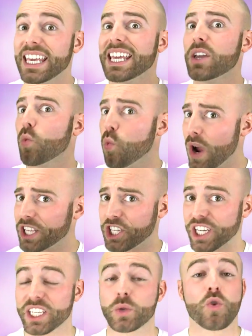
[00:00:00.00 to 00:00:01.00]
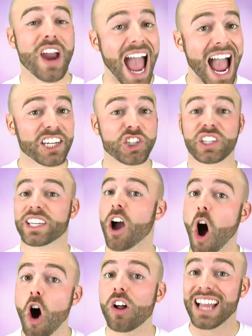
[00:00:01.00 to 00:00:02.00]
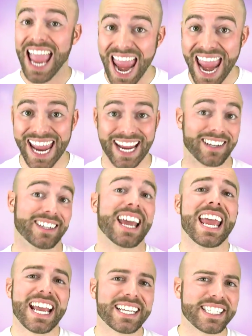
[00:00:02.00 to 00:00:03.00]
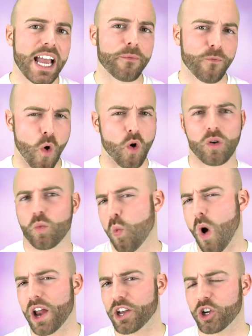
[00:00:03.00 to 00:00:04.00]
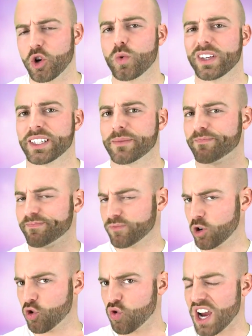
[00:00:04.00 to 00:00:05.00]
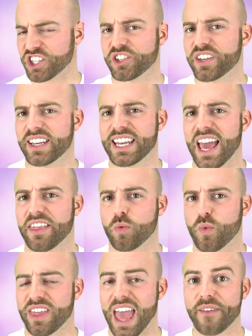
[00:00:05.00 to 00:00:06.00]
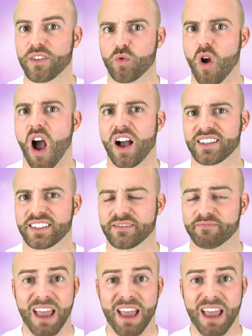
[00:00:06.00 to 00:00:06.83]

The witches were actually all hanged, except for one who was crushed to death with heavy rocks.